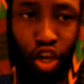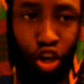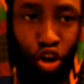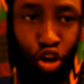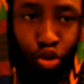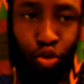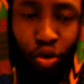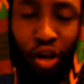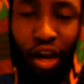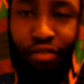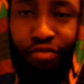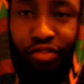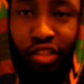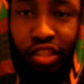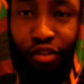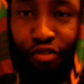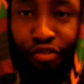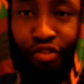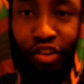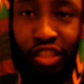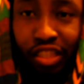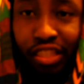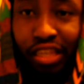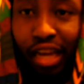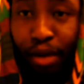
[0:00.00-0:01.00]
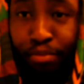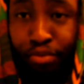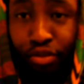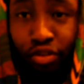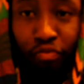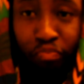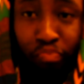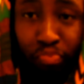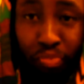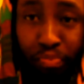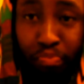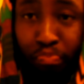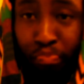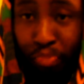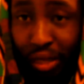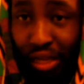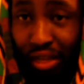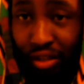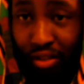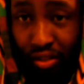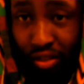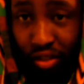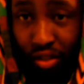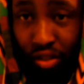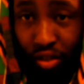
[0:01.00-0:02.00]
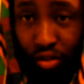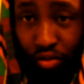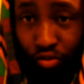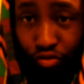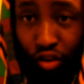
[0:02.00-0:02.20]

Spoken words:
because you have different types of peas,